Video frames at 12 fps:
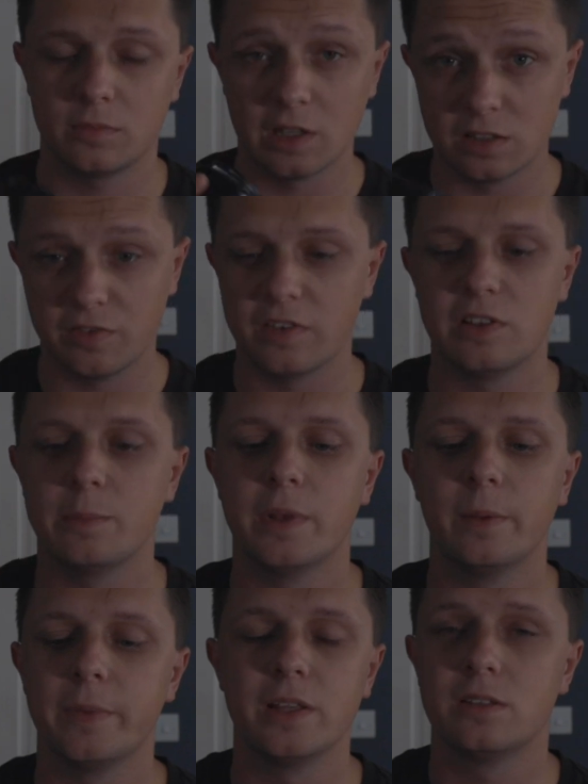It's
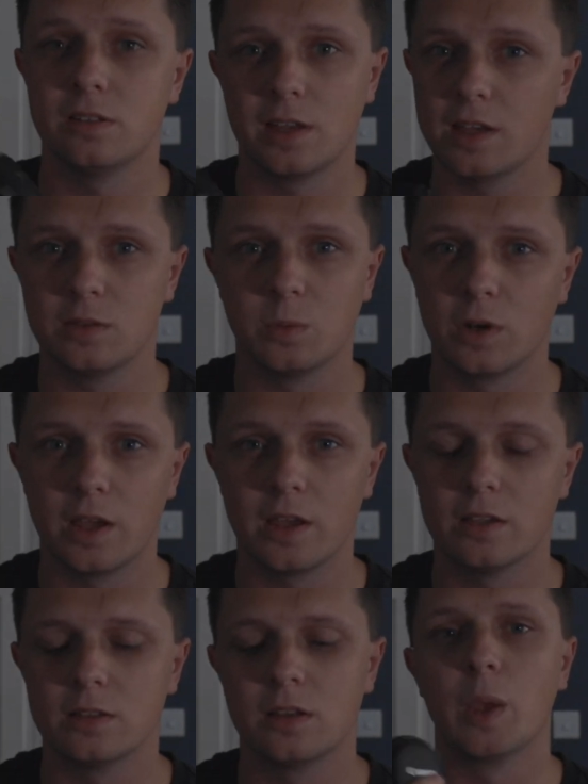50mm, it is what
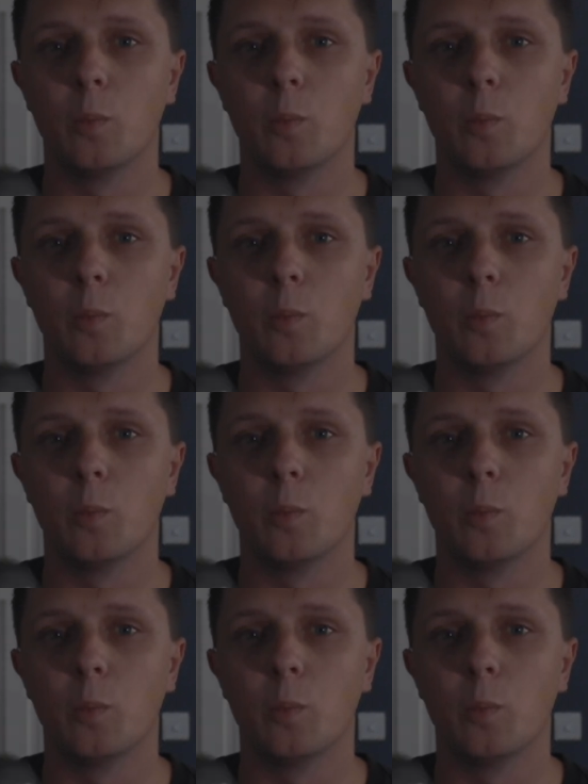it is.